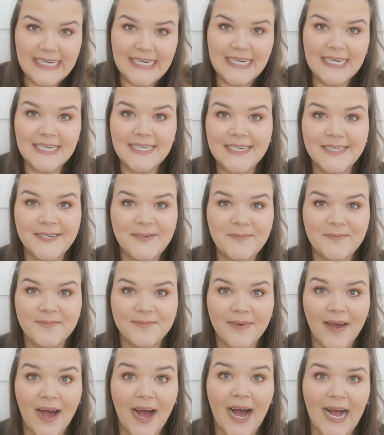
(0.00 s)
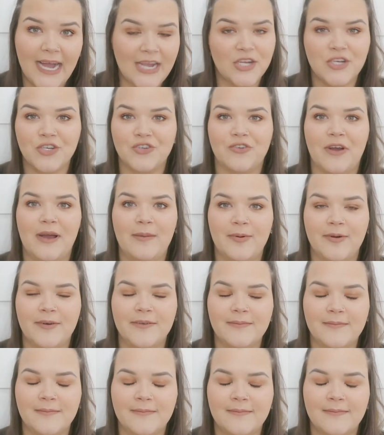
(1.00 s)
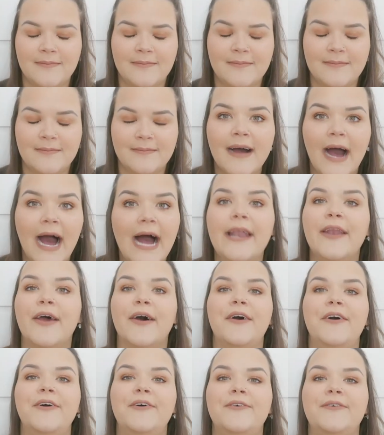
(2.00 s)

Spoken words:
I got a tripod. I know.